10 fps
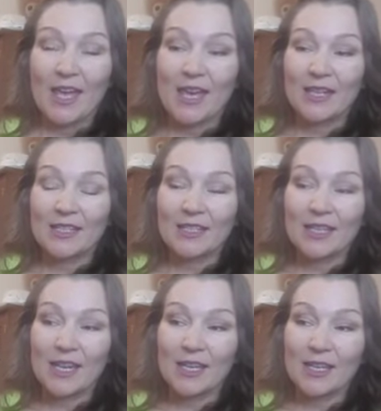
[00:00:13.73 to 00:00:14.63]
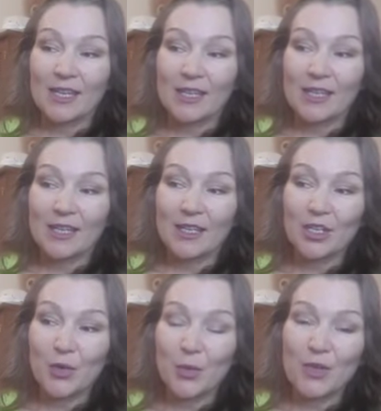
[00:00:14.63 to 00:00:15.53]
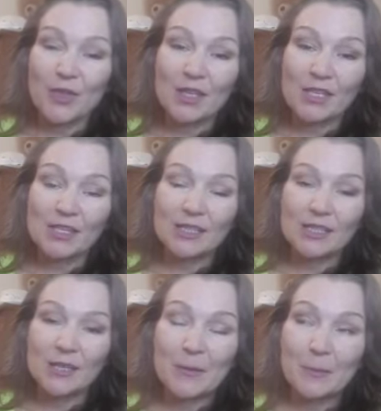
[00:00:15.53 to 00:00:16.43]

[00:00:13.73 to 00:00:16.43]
And you know, when this